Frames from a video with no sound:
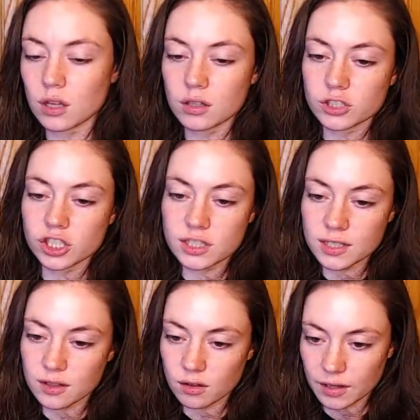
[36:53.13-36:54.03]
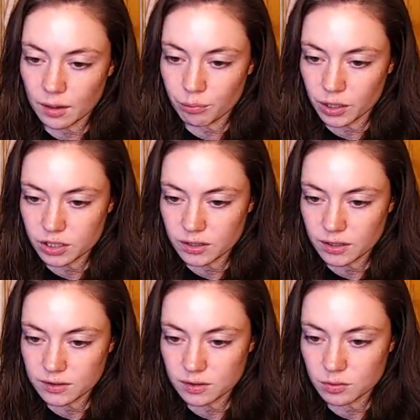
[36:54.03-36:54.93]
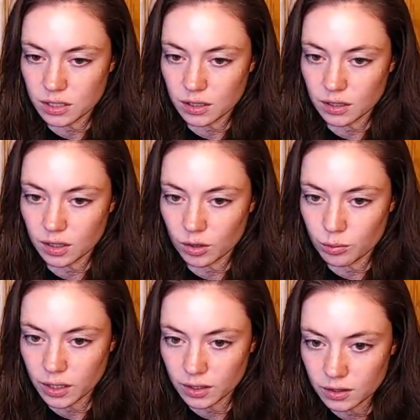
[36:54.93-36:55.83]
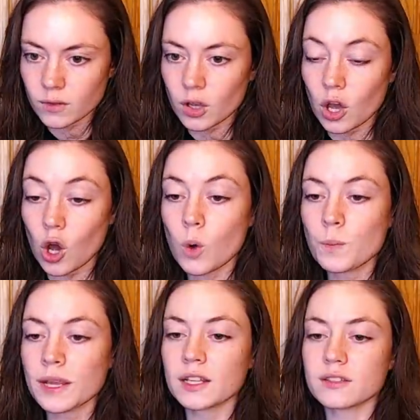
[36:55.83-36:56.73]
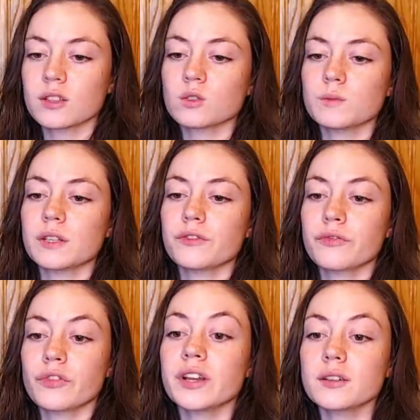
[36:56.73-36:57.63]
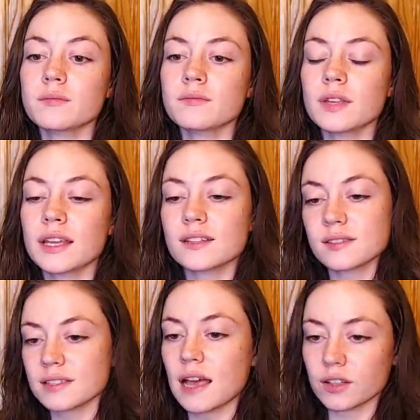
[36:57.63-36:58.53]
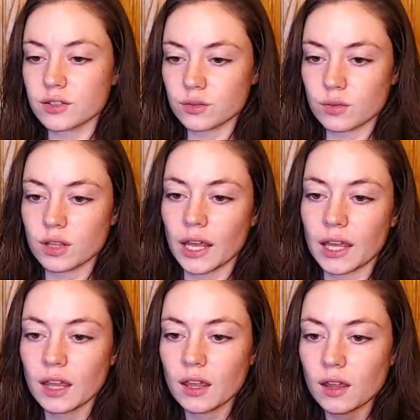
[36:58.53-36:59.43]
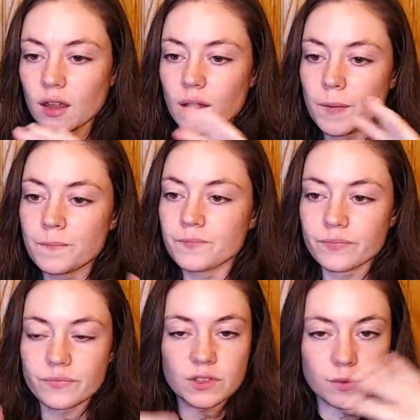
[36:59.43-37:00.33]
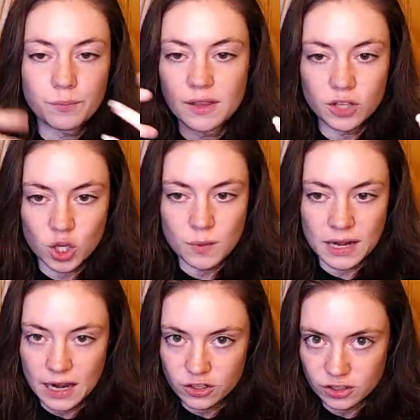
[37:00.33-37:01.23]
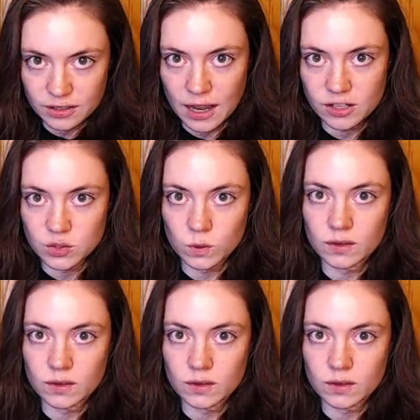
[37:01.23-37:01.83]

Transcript: she said that, like, a bunch of things in the beginning. I'll go back. Hope and atonement, freedom and solitude. Like human nature is not just one